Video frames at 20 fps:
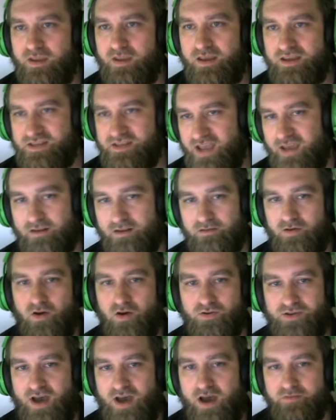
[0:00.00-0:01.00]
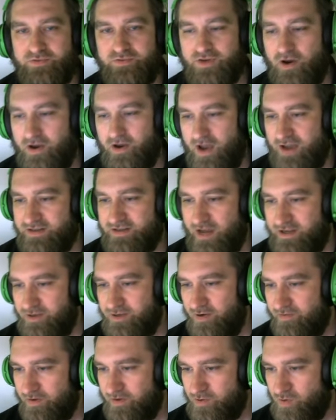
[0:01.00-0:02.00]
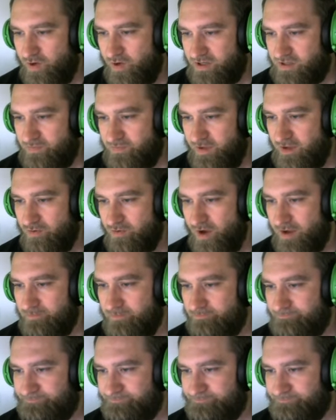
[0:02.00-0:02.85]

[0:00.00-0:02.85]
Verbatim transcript: He's taking a long time. Sorry, guys. I do have it on 2x speed, right?